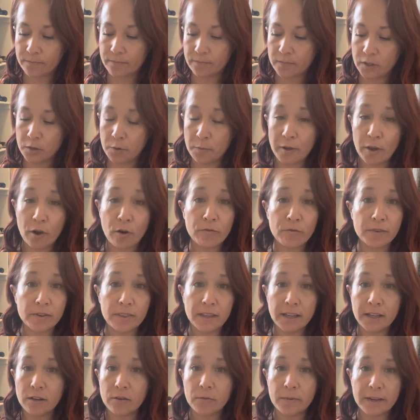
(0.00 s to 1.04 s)
Could be
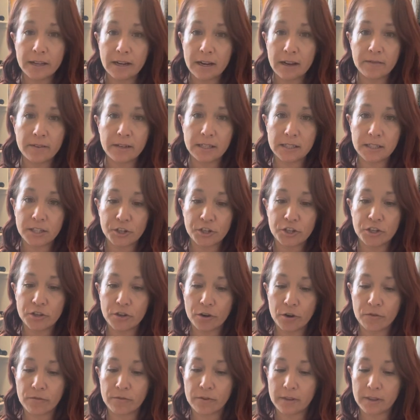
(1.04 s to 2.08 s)
overthinking. You know, we can have an addiction to
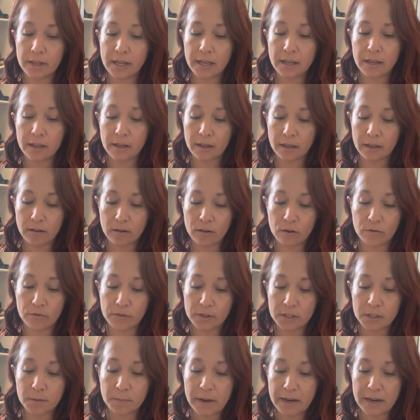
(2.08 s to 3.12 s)
overthinking,
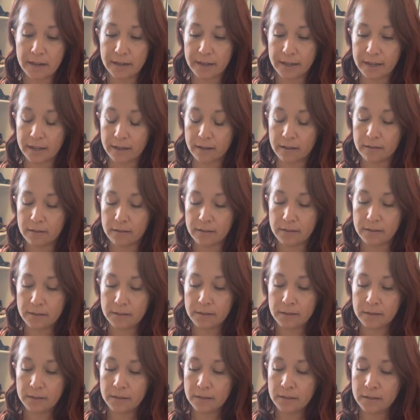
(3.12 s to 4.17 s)
overspending,
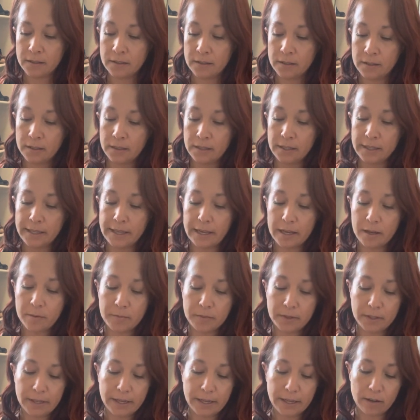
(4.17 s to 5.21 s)

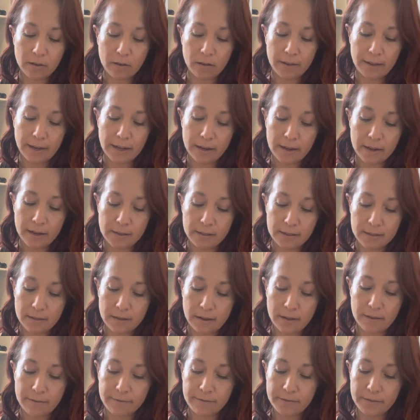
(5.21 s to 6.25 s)
gambling, all that kind of
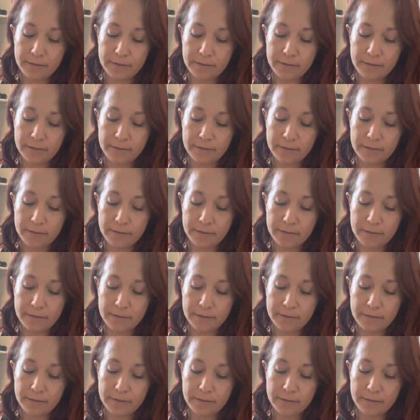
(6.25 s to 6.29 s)
stuff.